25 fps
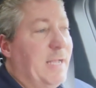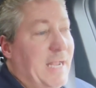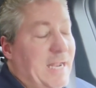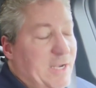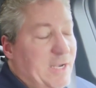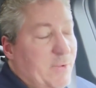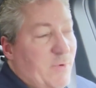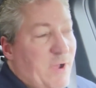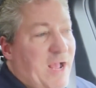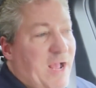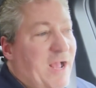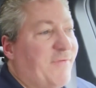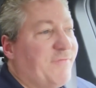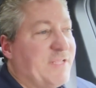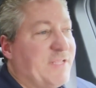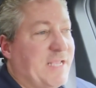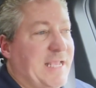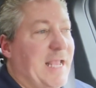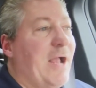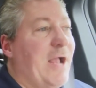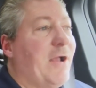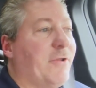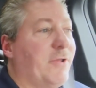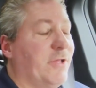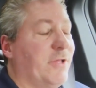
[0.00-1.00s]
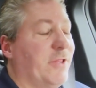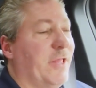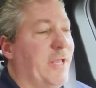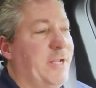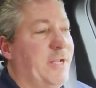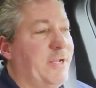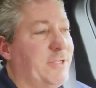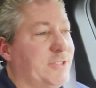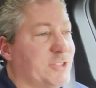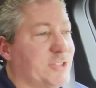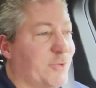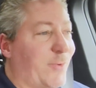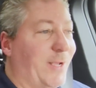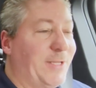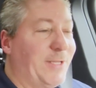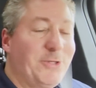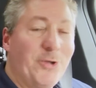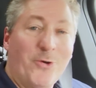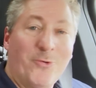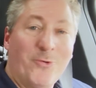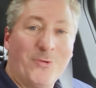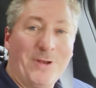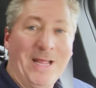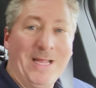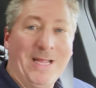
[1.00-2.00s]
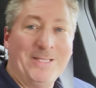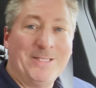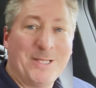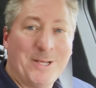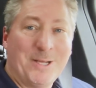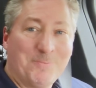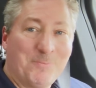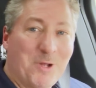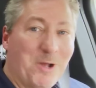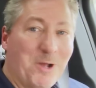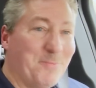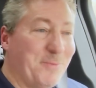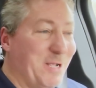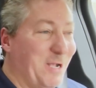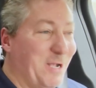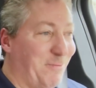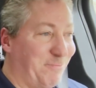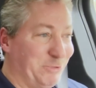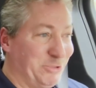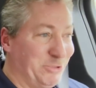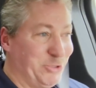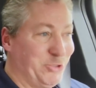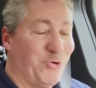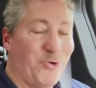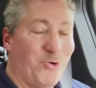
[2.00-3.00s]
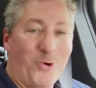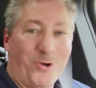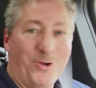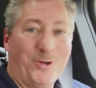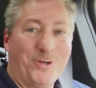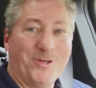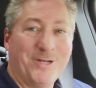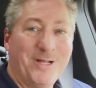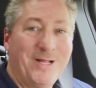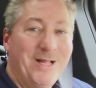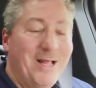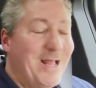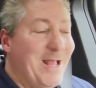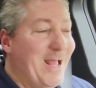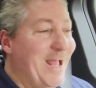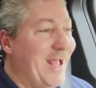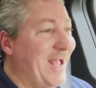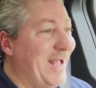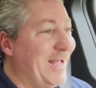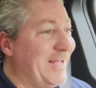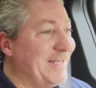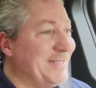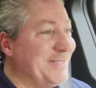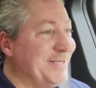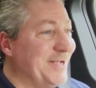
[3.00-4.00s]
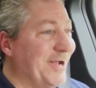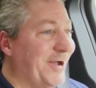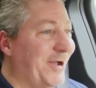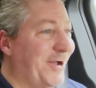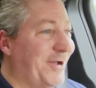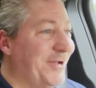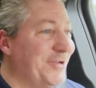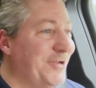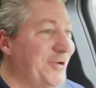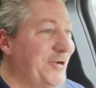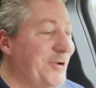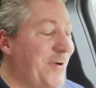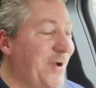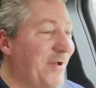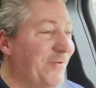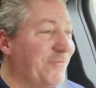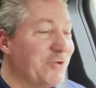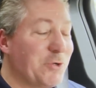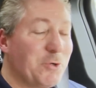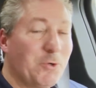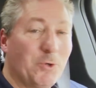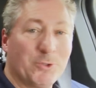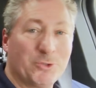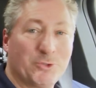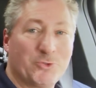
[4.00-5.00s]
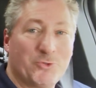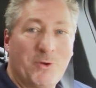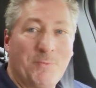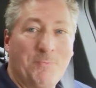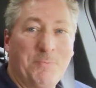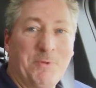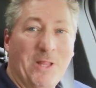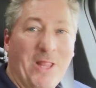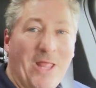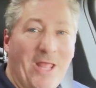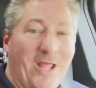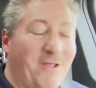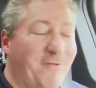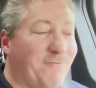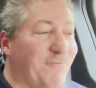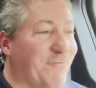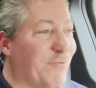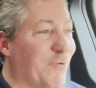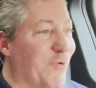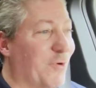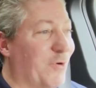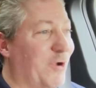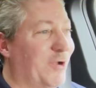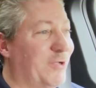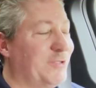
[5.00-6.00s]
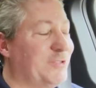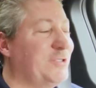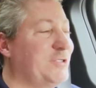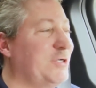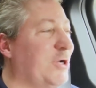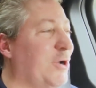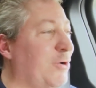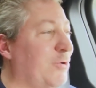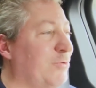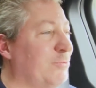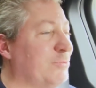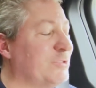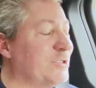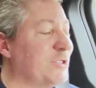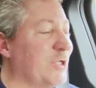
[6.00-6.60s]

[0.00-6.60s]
Anyway, I have to calculate it so I don't end up coming up short and have to call AAA for a tow.